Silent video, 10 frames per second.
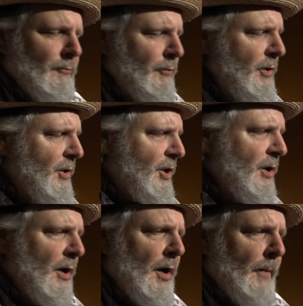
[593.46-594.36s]

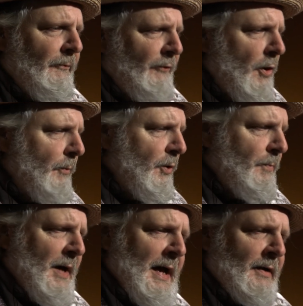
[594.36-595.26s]
reaching up from the
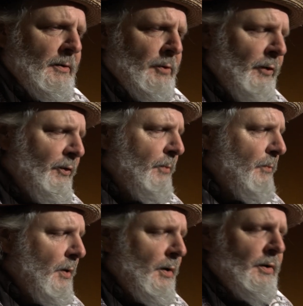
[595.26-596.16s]
bottom of the
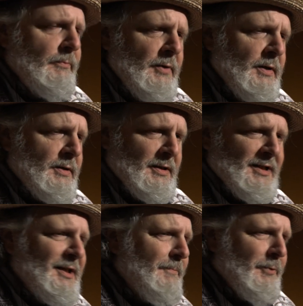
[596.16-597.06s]
muddy
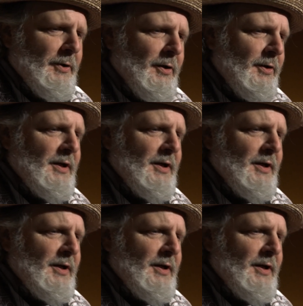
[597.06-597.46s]
Mississippi.